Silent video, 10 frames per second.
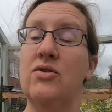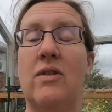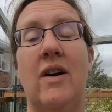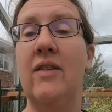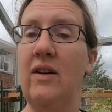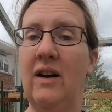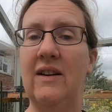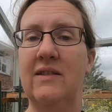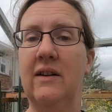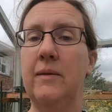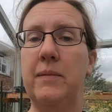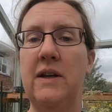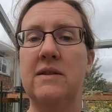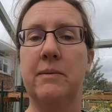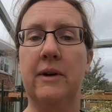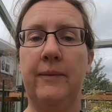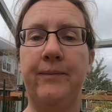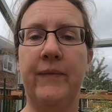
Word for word: drier than last night Peterborough.